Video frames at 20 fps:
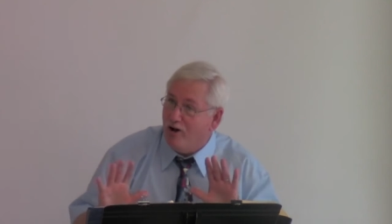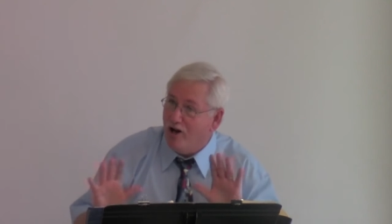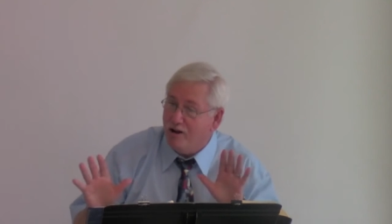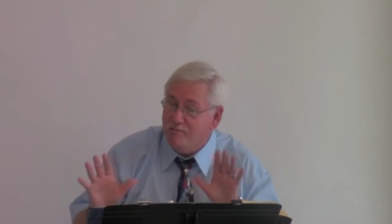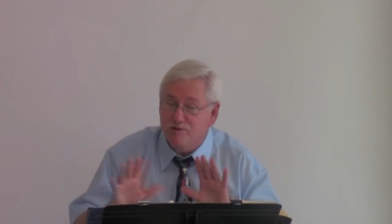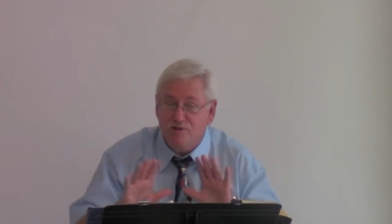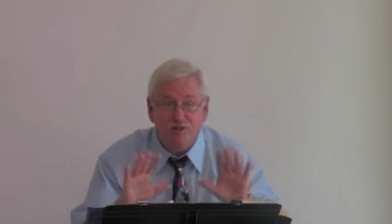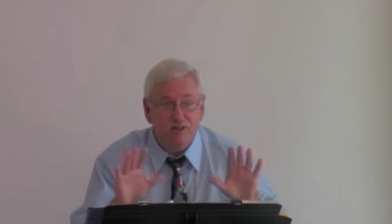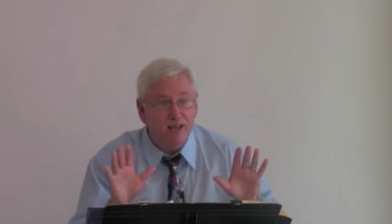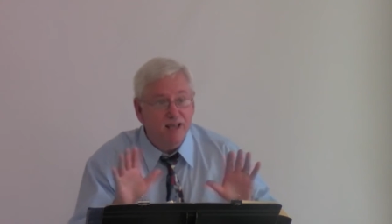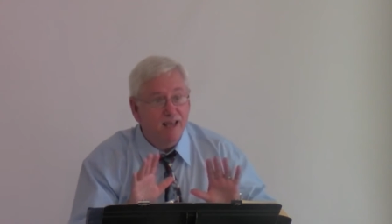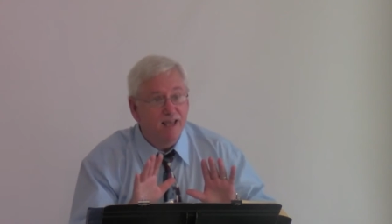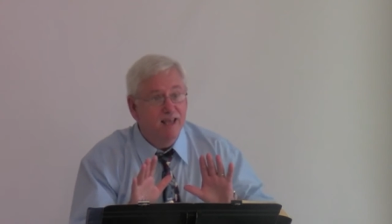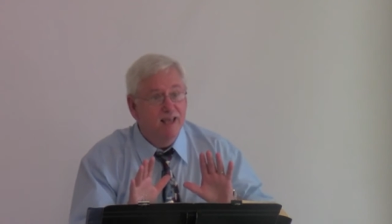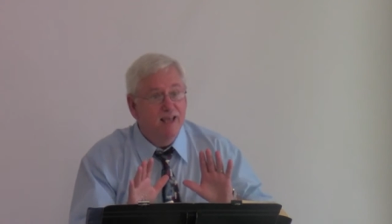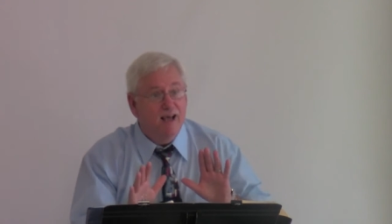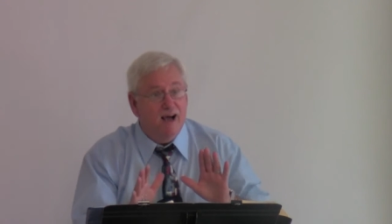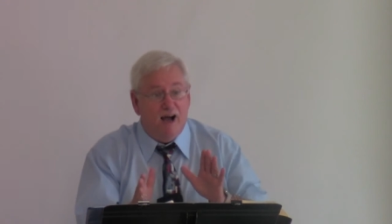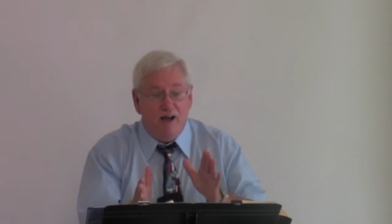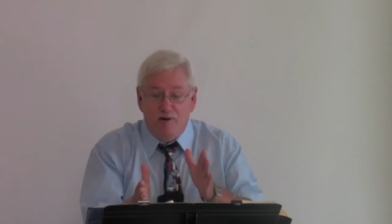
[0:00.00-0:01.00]
All I'm
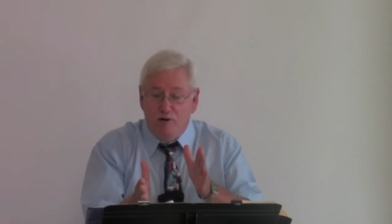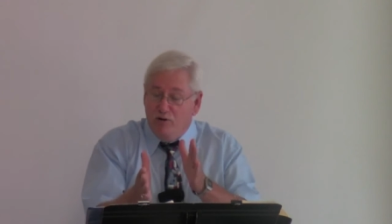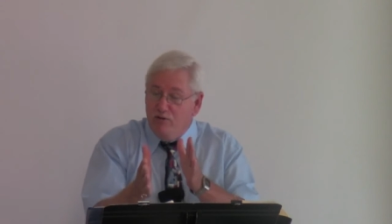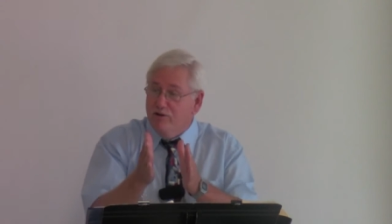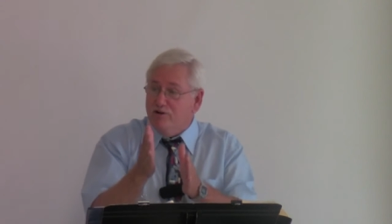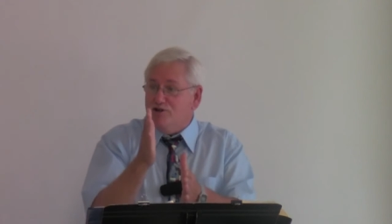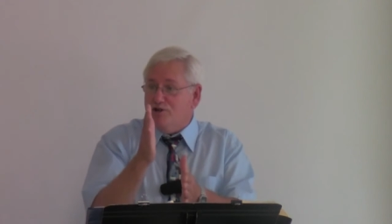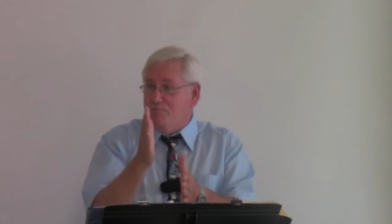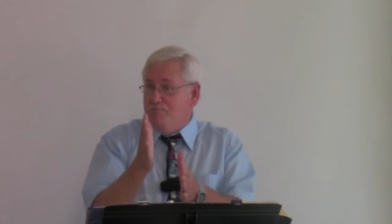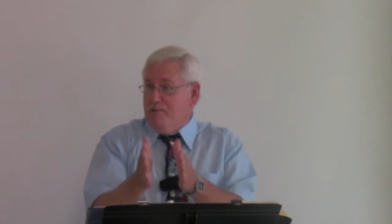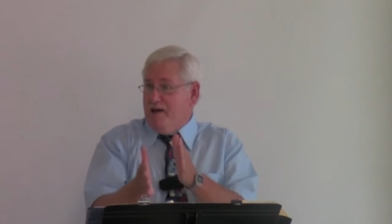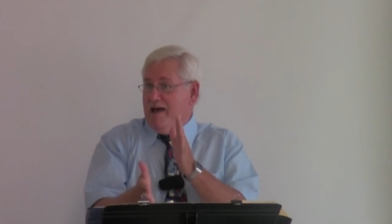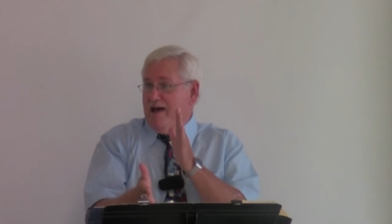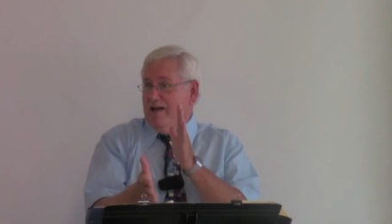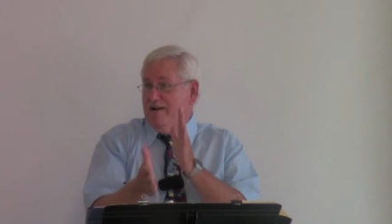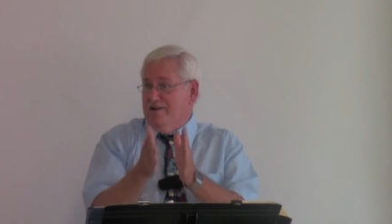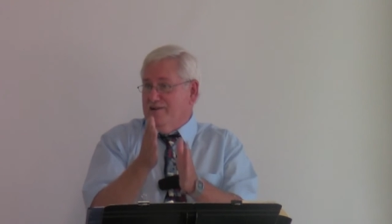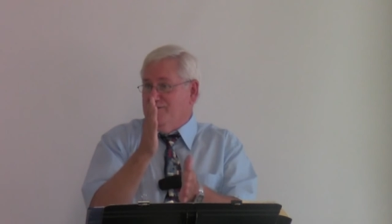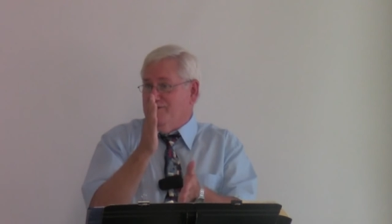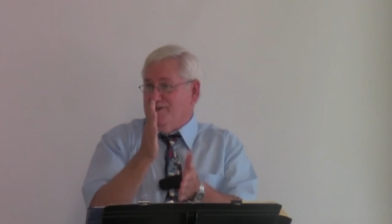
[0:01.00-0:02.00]
saying, I know there's a
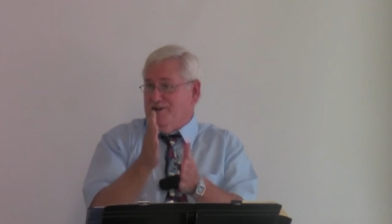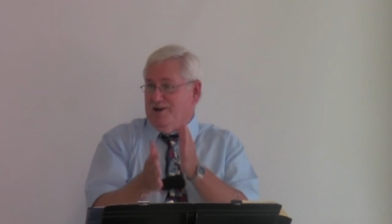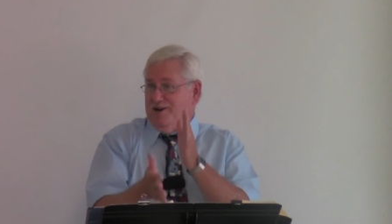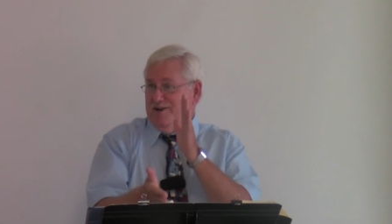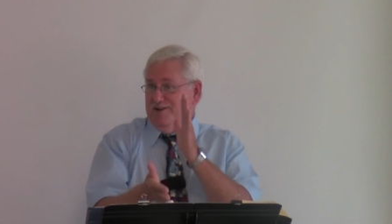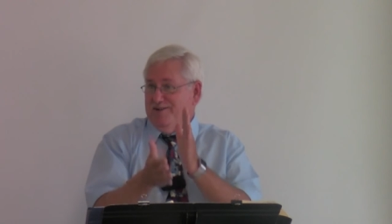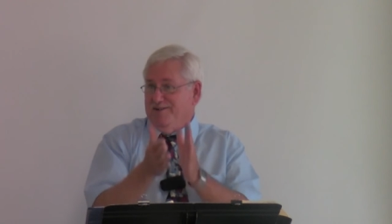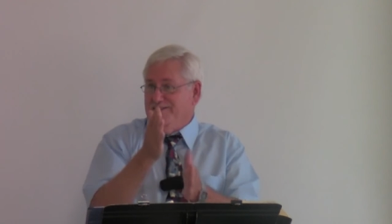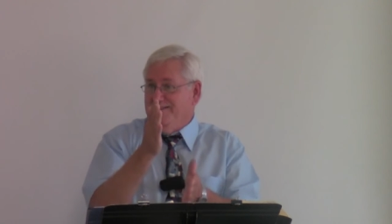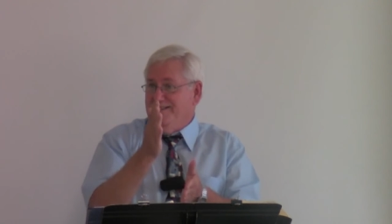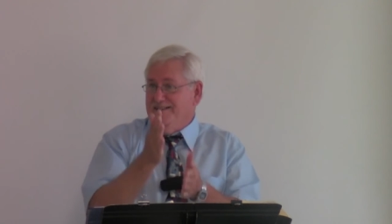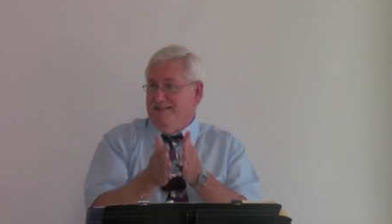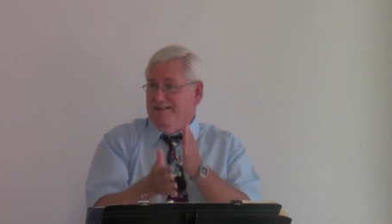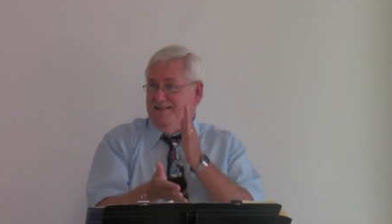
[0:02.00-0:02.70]
balance here.